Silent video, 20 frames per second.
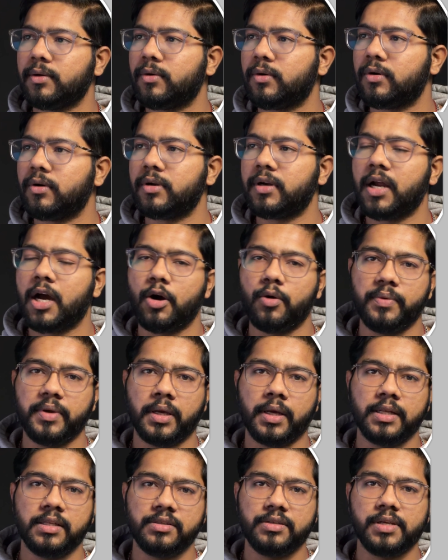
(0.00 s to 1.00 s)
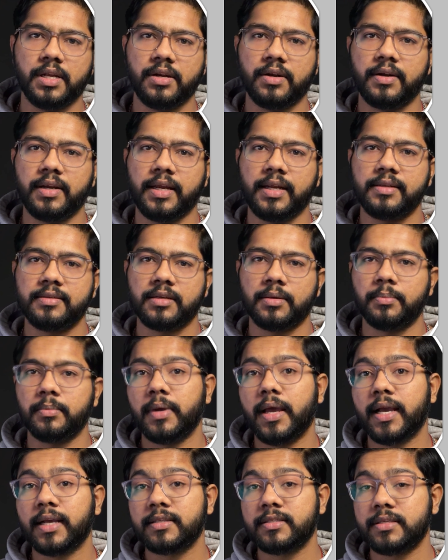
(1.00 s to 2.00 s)
or how we can generate some
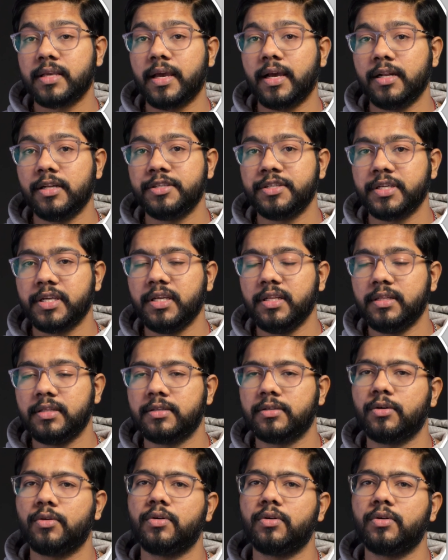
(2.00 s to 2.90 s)
Excel sheets,